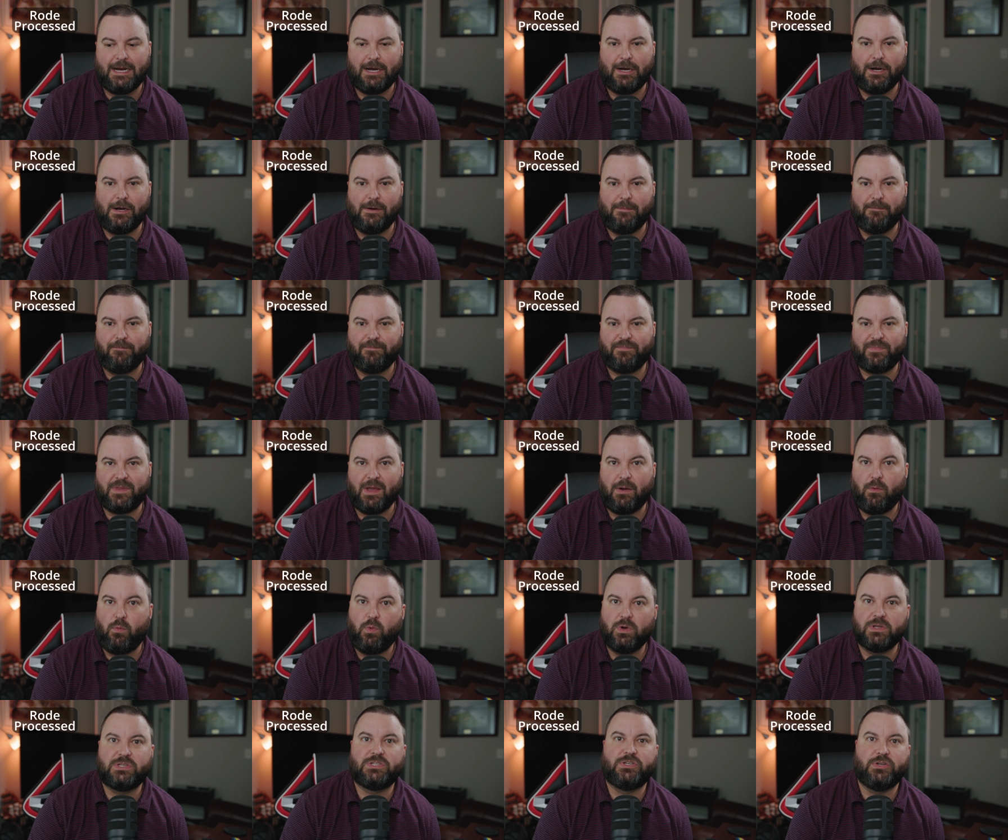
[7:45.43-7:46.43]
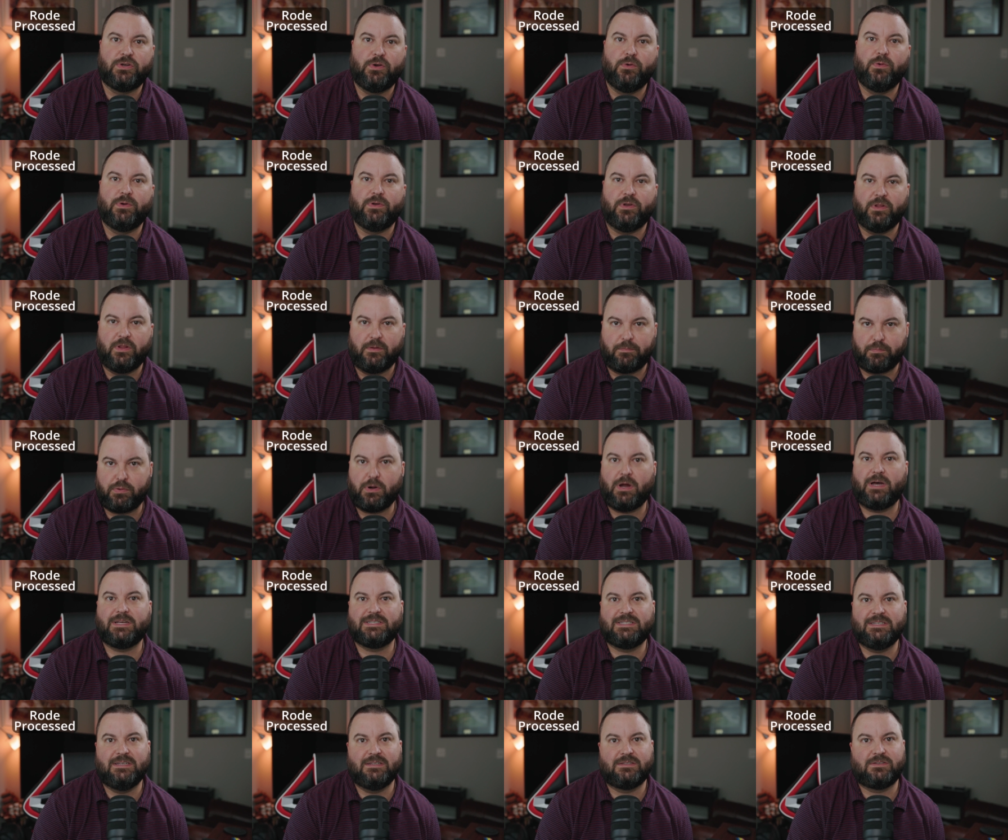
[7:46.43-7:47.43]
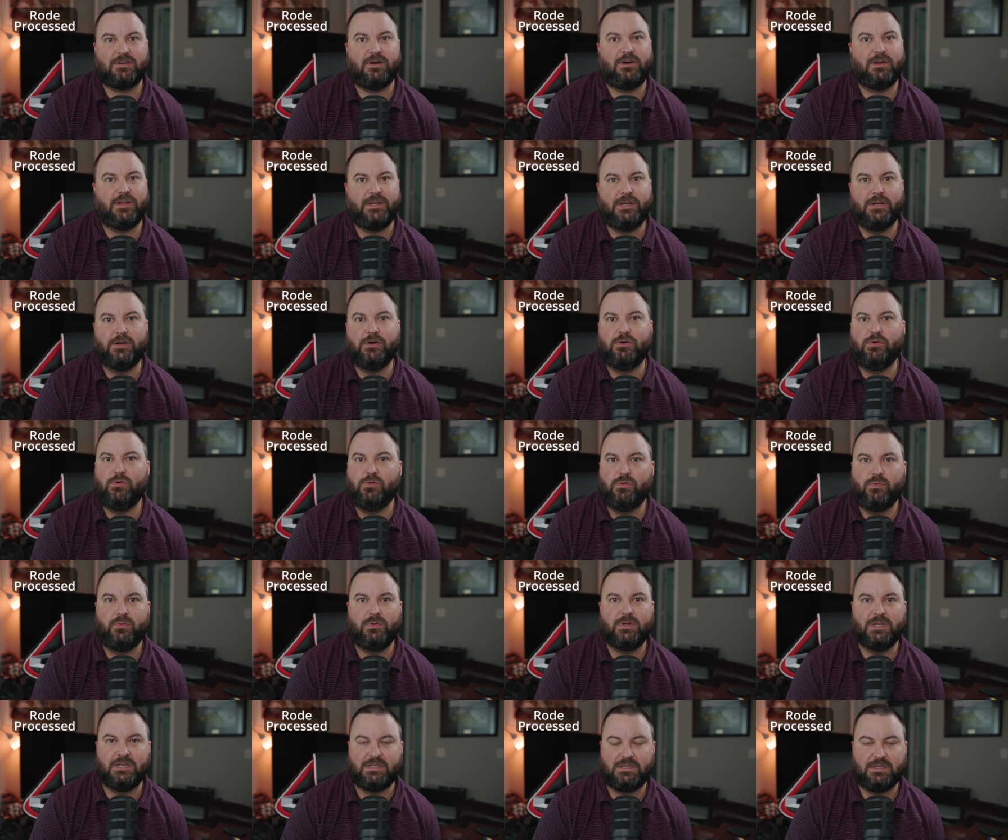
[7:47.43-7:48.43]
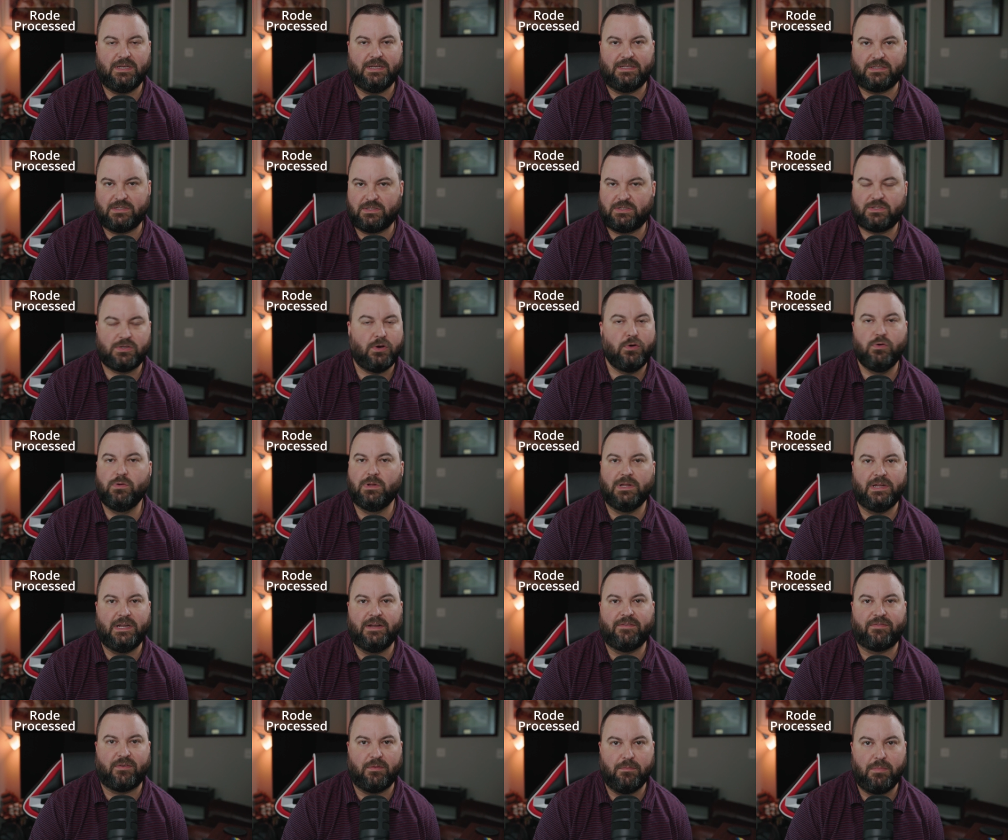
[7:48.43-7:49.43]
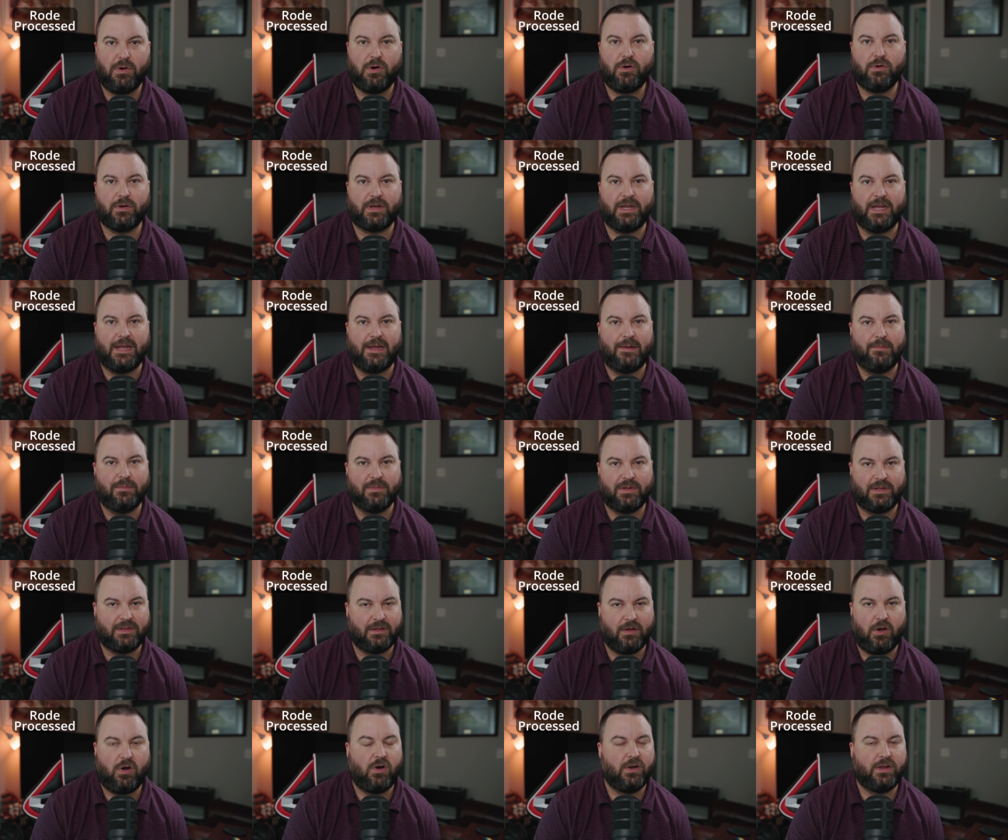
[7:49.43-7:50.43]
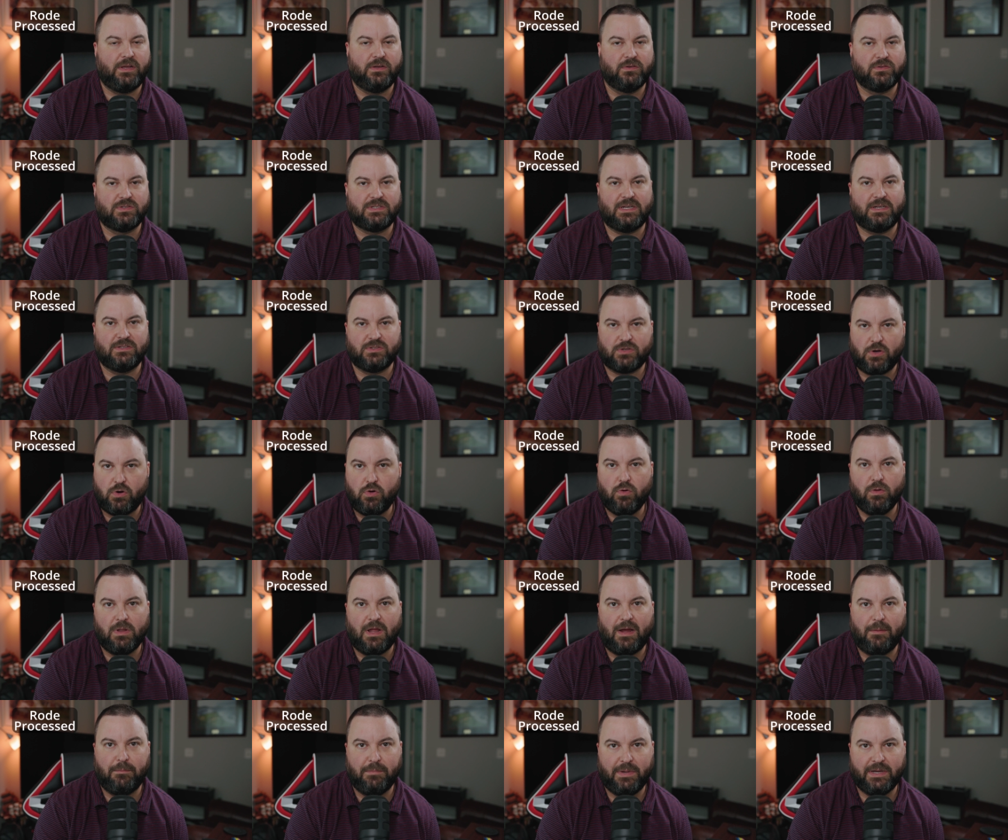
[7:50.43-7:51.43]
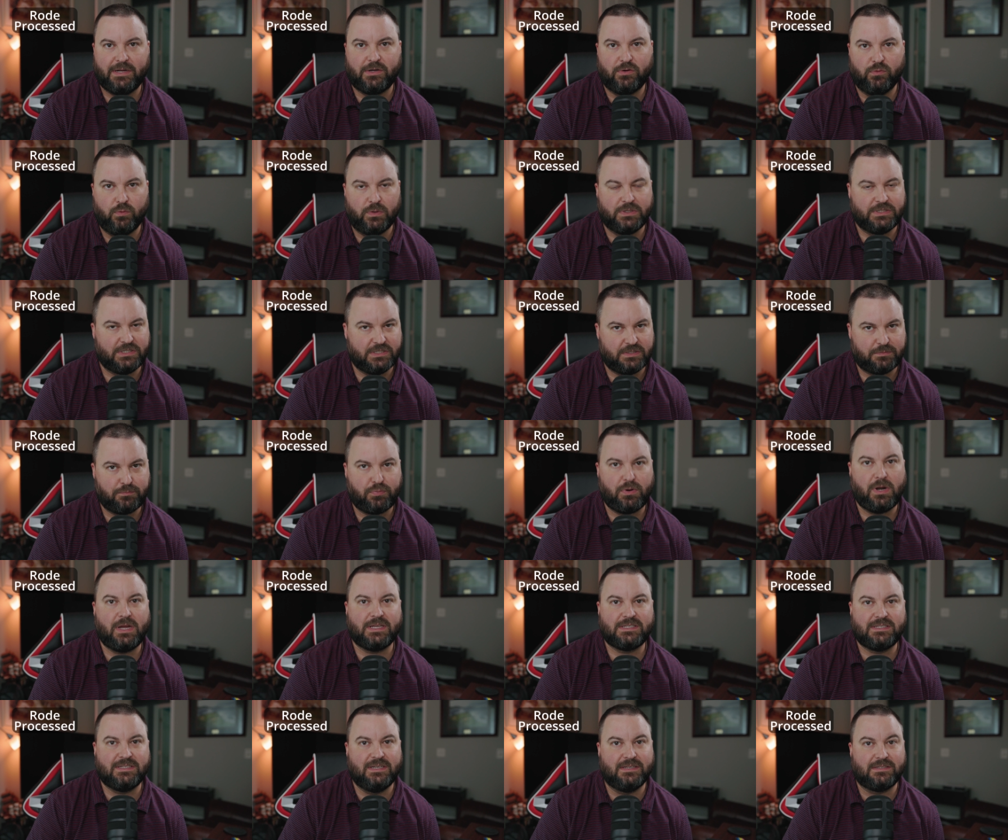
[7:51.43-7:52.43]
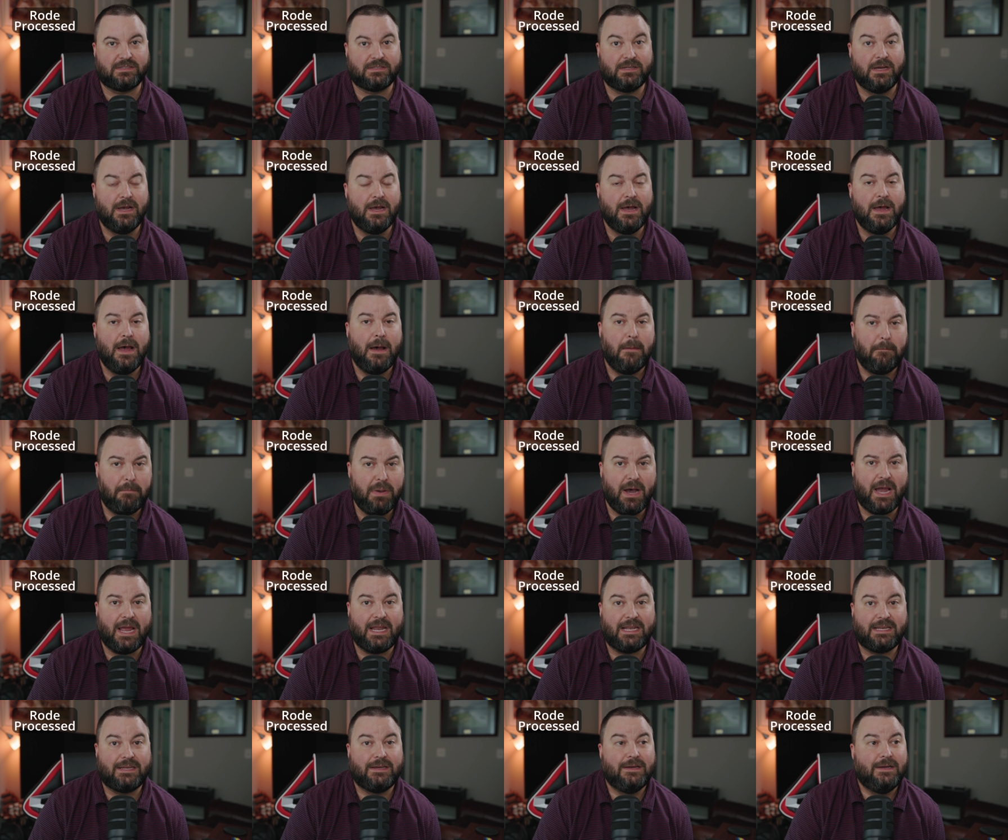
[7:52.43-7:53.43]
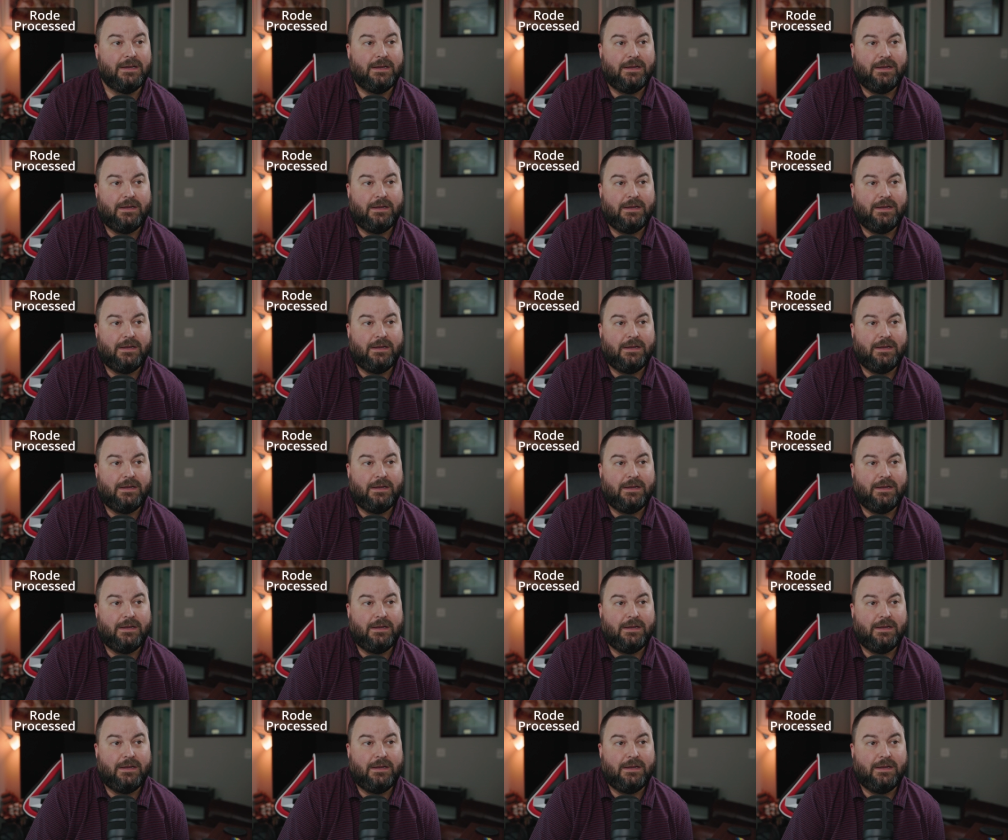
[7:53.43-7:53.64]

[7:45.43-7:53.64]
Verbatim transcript: Um, now, once you go into the process audio, it, it's totally different ballgame. Like the audio sounds a whole lot better once it's processed, but